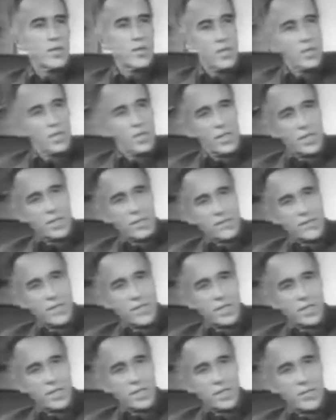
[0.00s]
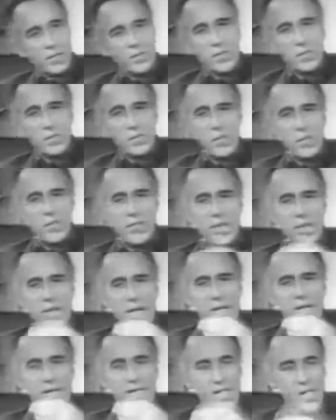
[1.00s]
totally effective, it must be the
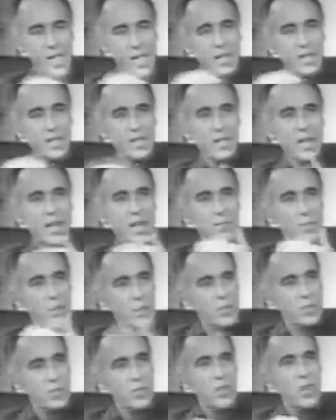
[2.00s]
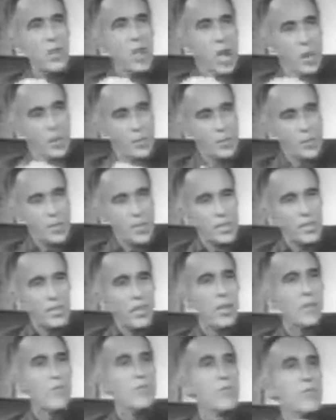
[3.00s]
exact diametrical opposite
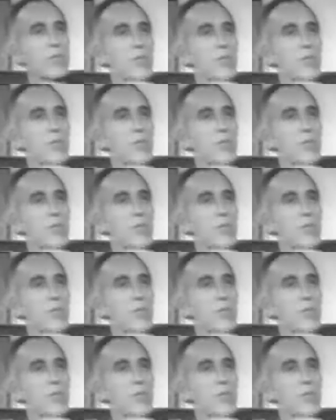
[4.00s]
of